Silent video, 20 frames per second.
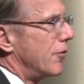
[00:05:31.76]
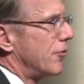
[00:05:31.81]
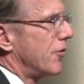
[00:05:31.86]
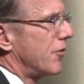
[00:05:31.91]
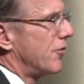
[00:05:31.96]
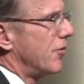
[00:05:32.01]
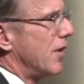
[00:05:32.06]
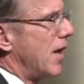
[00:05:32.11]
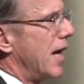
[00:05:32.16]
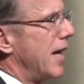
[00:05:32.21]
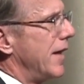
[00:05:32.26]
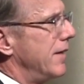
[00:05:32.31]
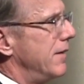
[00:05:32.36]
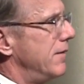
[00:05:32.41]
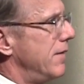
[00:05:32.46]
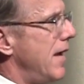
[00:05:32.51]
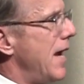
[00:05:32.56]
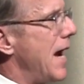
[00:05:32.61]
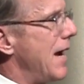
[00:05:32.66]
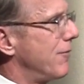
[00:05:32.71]
There's a slide
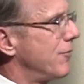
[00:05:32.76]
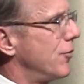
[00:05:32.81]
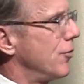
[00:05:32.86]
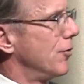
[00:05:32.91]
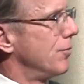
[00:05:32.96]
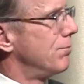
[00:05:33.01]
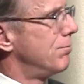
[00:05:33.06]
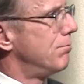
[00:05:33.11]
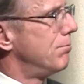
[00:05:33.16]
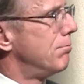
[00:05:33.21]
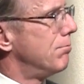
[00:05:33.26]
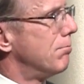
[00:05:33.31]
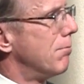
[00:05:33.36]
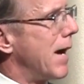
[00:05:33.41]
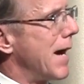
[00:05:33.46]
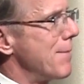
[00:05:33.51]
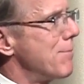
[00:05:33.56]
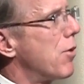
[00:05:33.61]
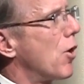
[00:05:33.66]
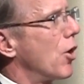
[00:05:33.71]
after
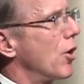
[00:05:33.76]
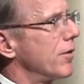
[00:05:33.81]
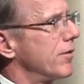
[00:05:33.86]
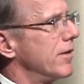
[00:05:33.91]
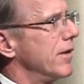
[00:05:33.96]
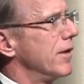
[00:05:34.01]
my part.